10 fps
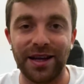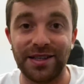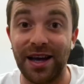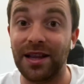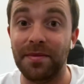They
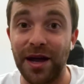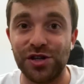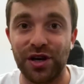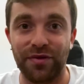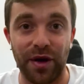say
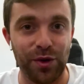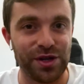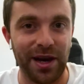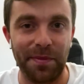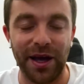imagine if I
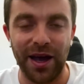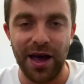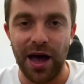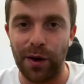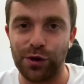was sleeping,
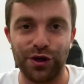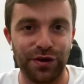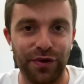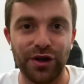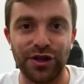I was
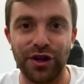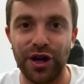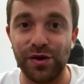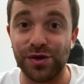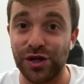not first on the
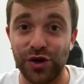news.